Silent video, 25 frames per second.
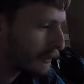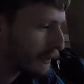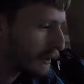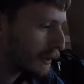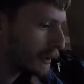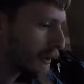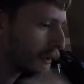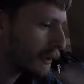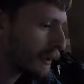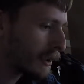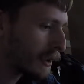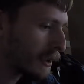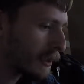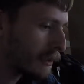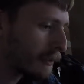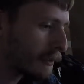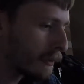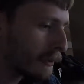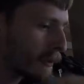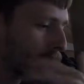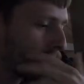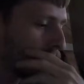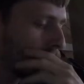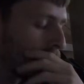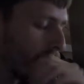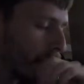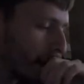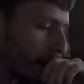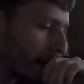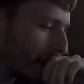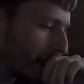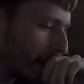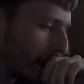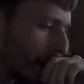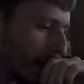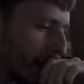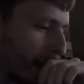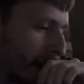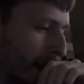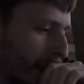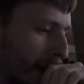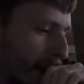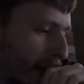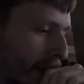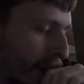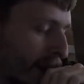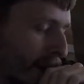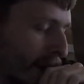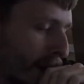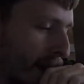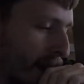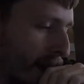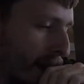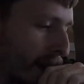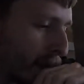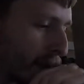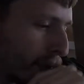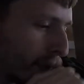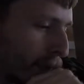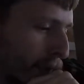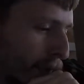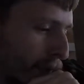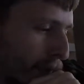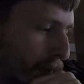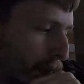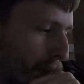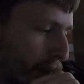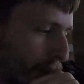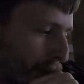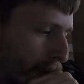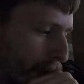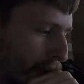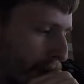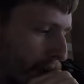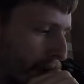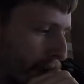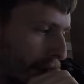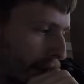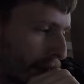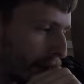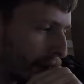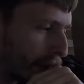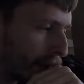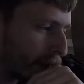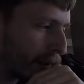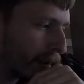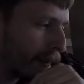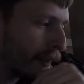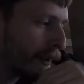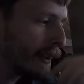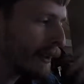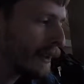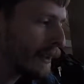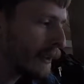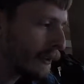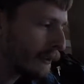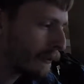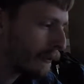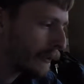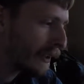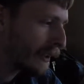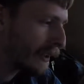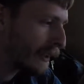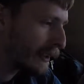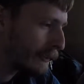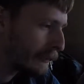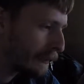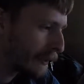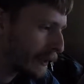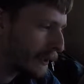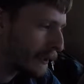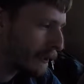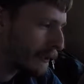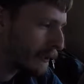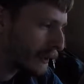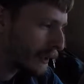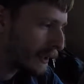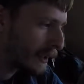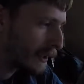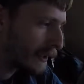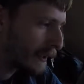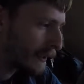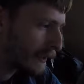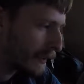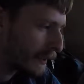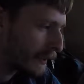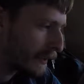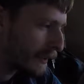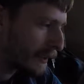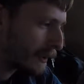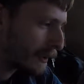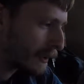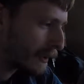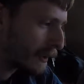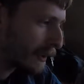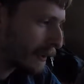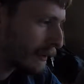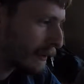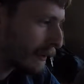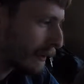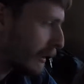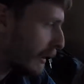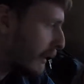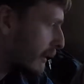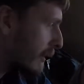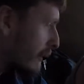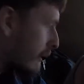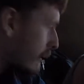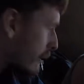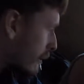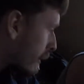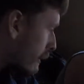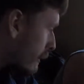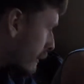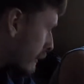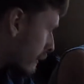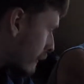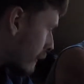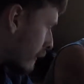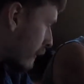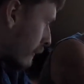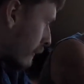you know, the thing what the thing is really weird is you know like you used to